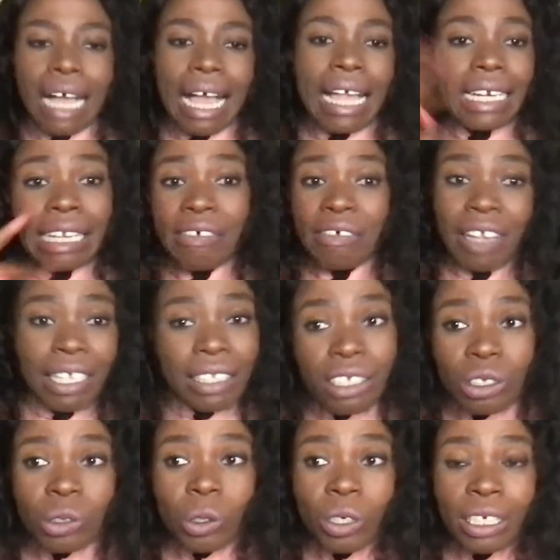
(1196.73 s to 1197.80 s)
And I've heard the
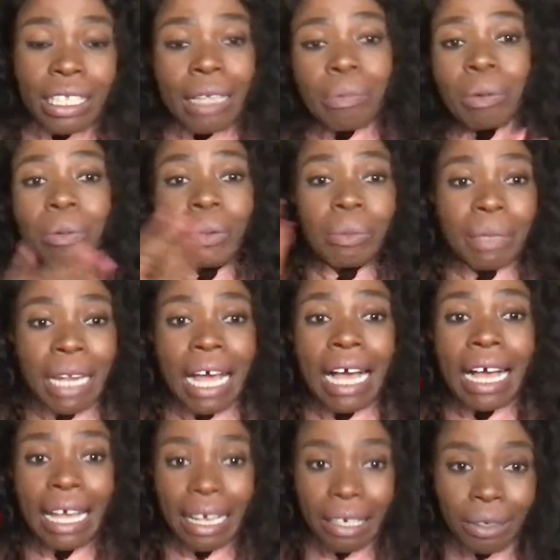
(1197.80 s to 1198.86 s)
story that people be
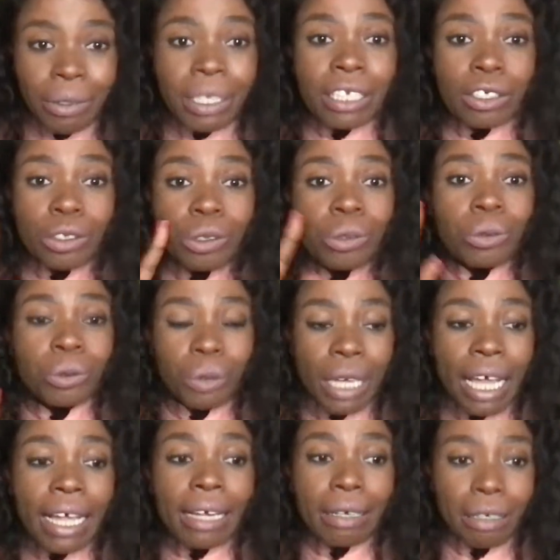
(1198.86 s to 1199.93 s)
like, we need to
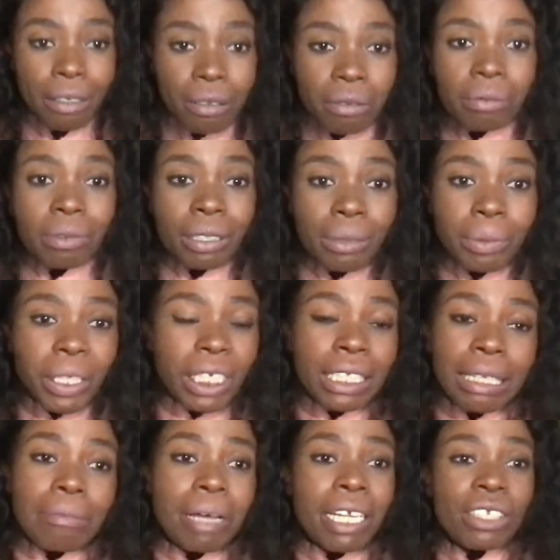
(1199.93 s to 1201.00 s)
bring
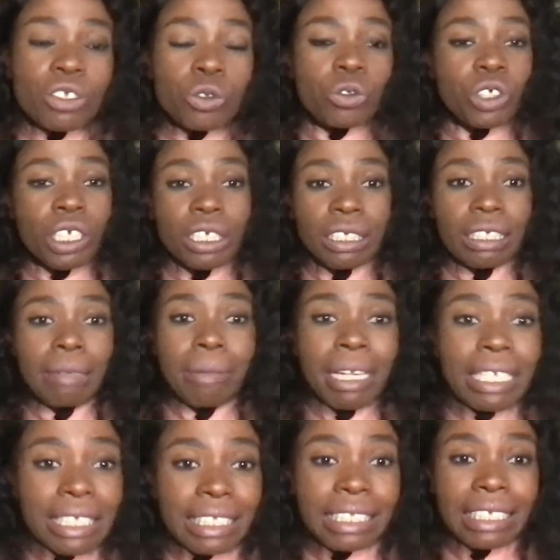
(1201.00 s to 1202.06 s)
the money to church. The
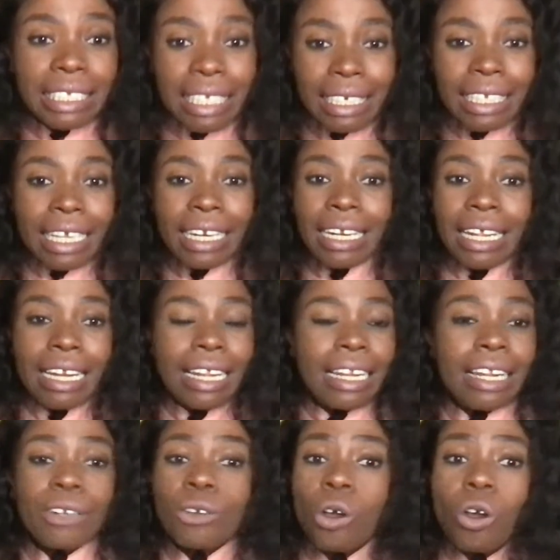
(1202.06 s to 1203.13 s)
money is needed.
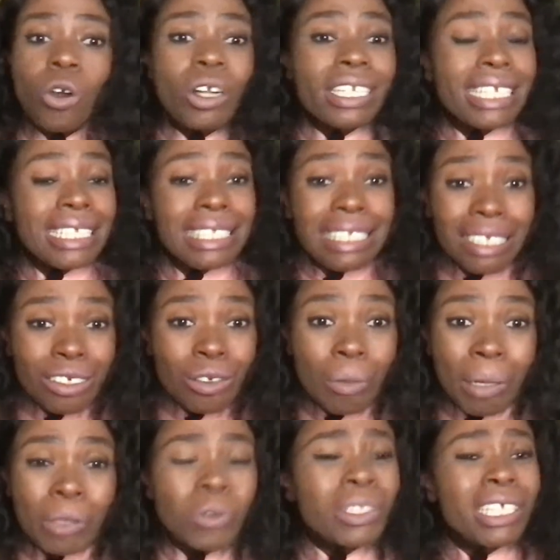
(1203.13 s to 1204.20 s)
No, God doesn't need your money.